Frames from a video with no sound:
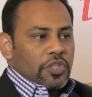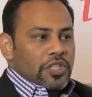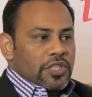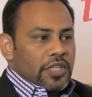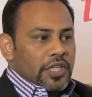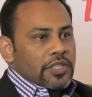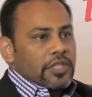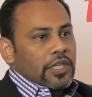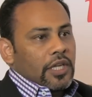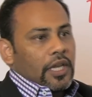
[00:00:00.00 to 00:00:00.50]

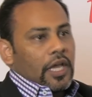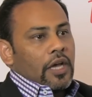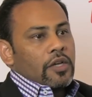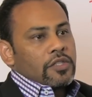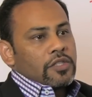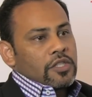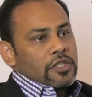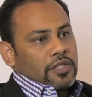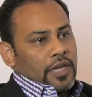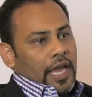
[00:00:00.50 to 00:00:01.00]
essentially allows
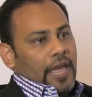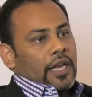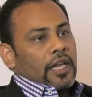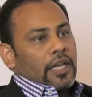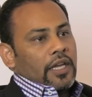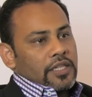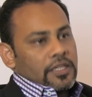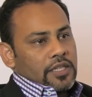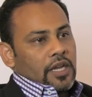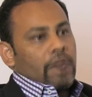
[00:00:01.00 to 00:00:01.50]
us to
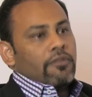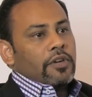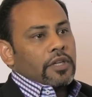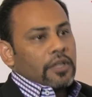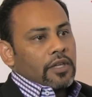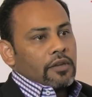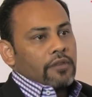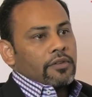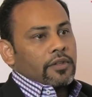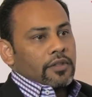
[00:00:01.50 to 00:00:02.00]
analyze every
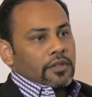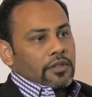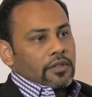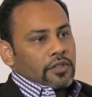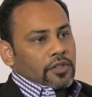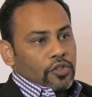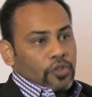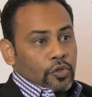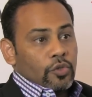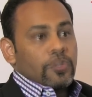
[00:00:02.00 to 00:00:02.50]
given
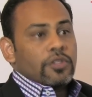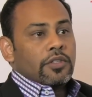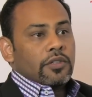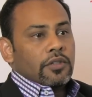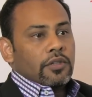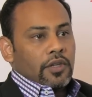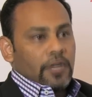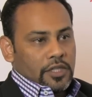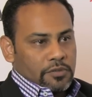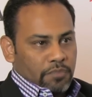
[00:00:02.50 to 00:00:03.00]
user
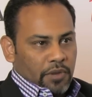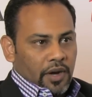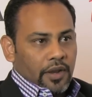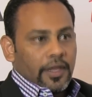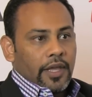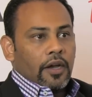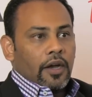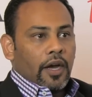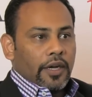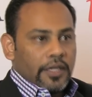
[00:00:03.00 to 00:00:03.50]
as part of
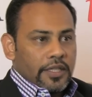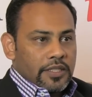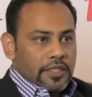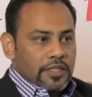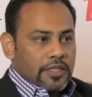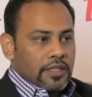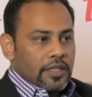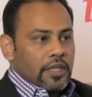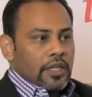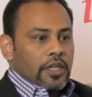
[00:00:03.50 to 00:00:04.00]
that
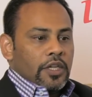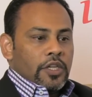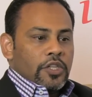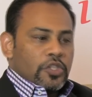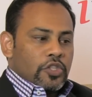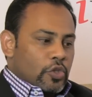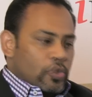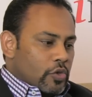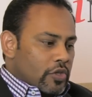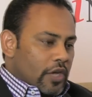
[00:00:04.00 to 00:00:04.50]
audience.
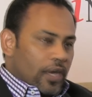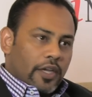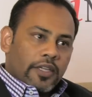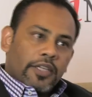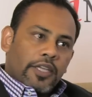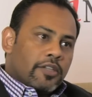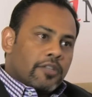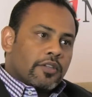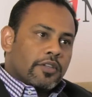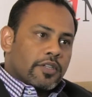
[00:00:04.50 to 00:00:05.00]
So you now
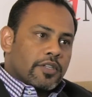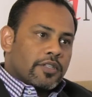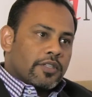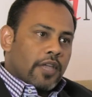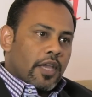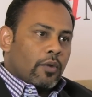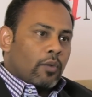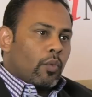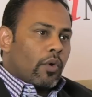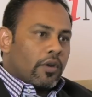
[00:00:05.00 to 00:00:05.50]
get to
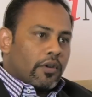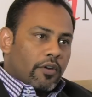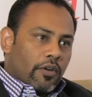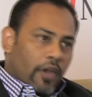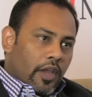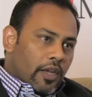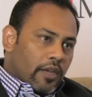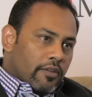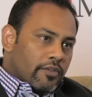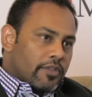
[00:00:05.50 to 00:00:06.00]
understand what
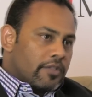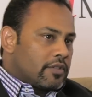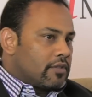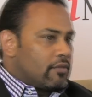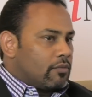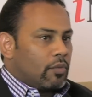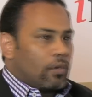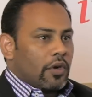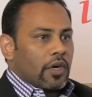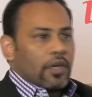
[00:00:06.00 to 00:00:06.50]
creatives
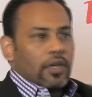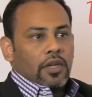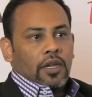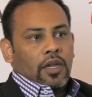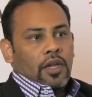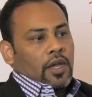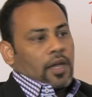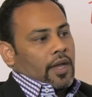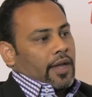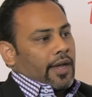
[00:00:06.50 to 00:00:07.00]
work,
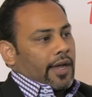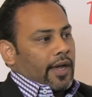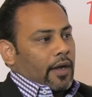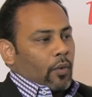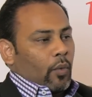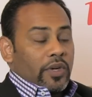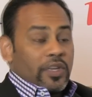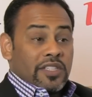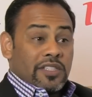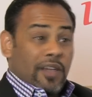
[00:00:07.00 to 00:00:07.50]

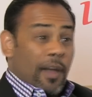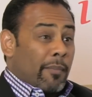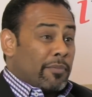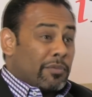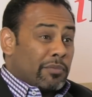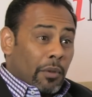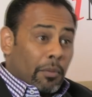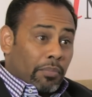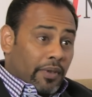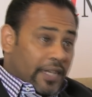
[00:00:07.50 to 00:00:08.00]
what is the
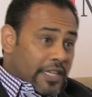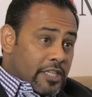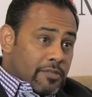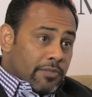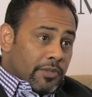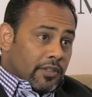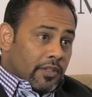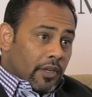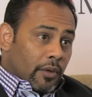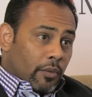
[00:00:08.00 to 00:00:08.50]
optimal
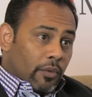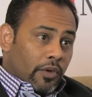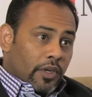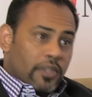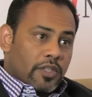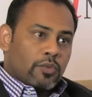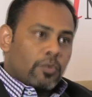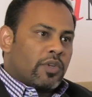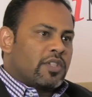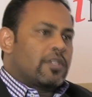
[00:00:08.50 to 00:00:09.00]
placement that
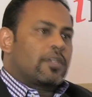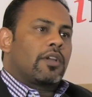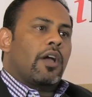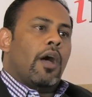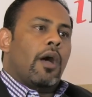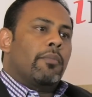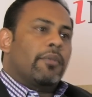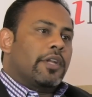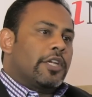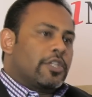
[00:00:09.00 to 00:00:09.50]
works, what's a
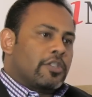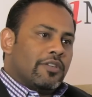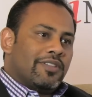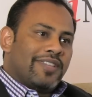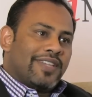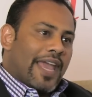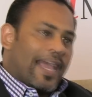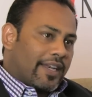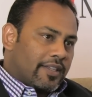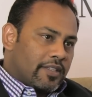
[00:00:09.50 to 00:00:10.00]
combination of
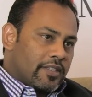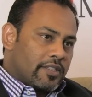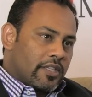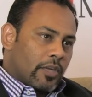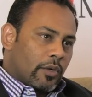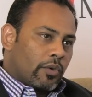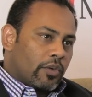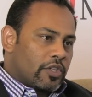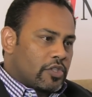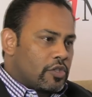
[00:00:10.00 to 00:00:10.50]
tactics that
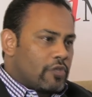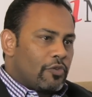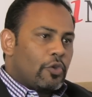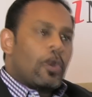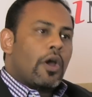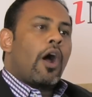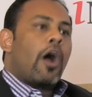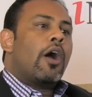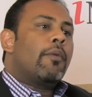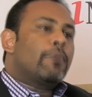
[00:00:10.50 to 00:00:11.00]
work. So if
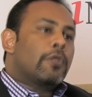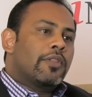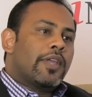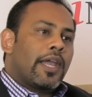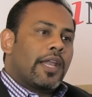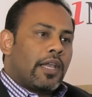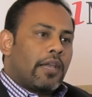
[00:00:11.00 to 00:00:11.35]
you're armed with that